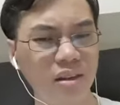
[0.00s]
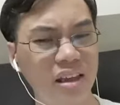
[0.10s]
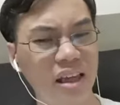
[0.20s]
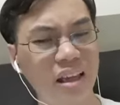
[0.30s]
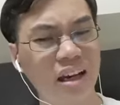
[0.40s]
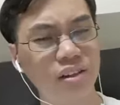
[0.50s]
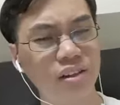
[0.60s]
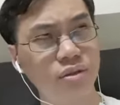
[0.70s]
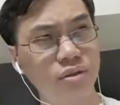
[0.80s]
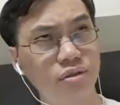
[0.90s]
can kind
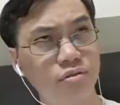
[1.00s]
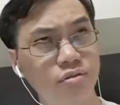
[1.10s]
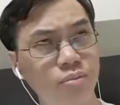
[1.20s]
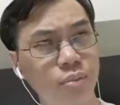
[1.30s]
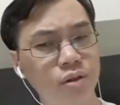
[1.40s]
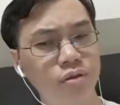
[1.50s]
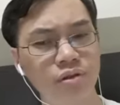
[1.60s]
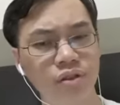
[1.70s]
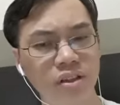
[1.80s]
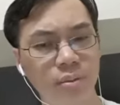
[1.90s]
of be
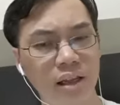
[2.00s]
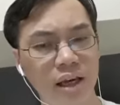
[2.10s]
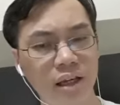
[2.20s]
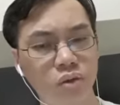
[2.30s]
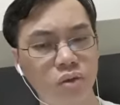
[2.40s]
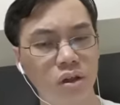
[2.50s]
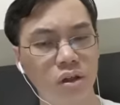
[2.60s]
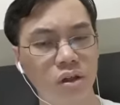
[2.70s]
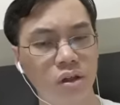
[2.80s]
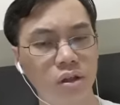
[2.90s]
reverse applied to
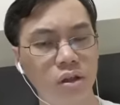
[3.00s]
nor~